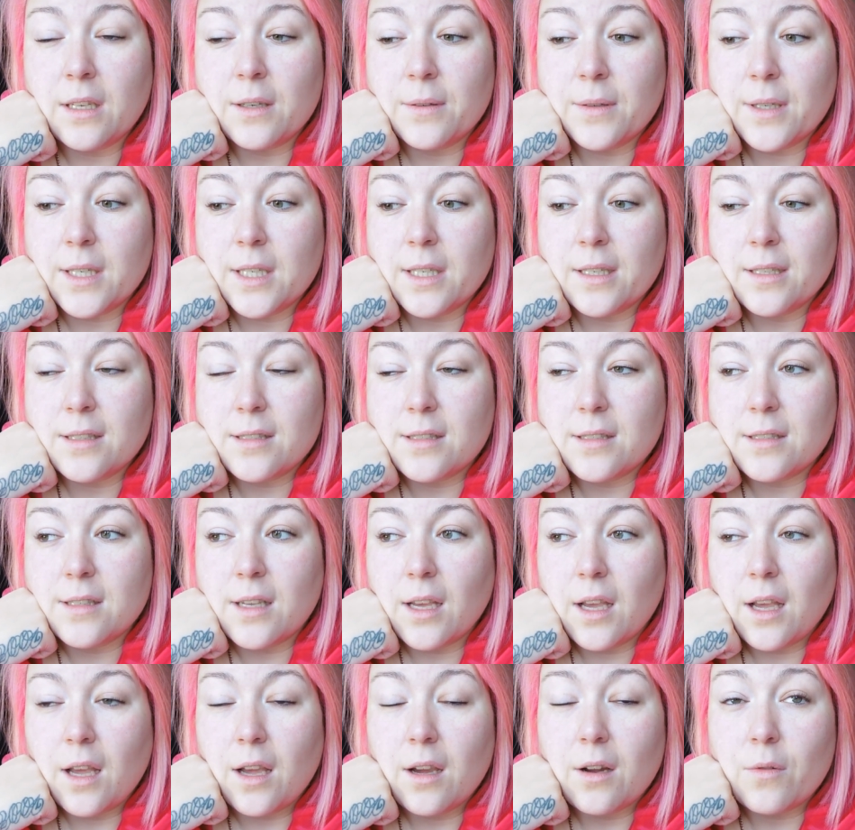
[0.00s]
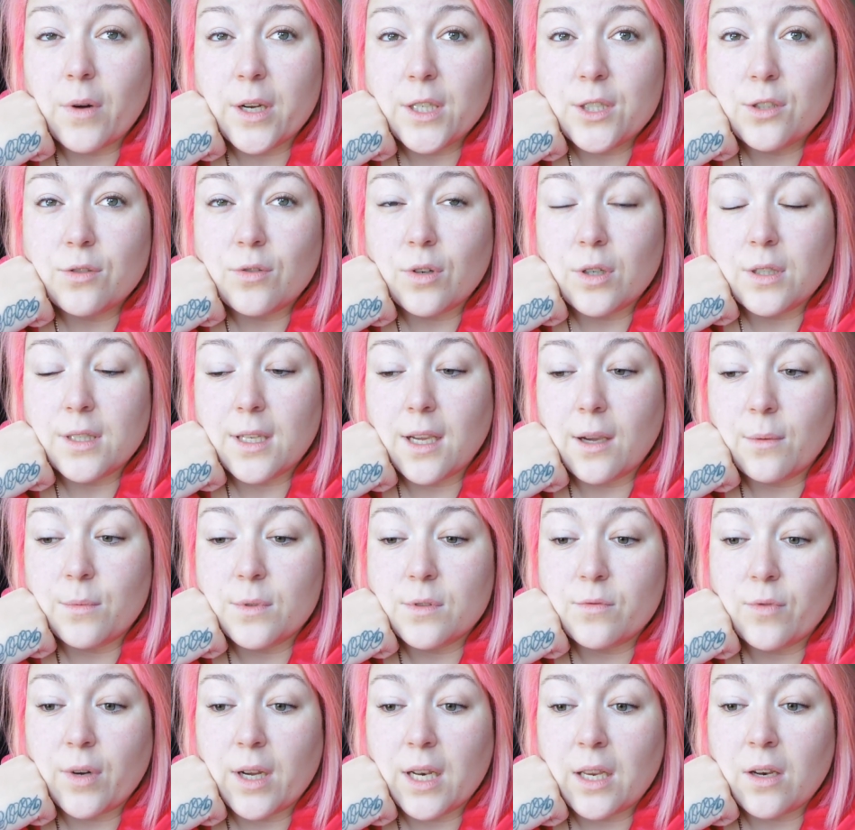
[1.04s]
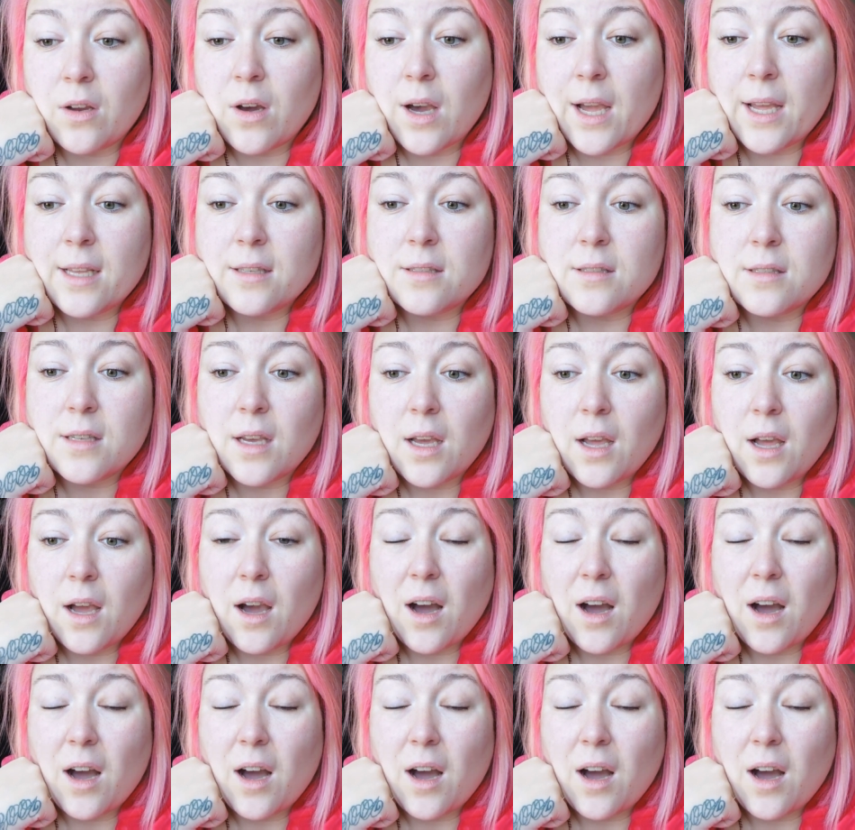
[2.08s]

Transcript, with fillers: Lotus restaurant. It was really nice.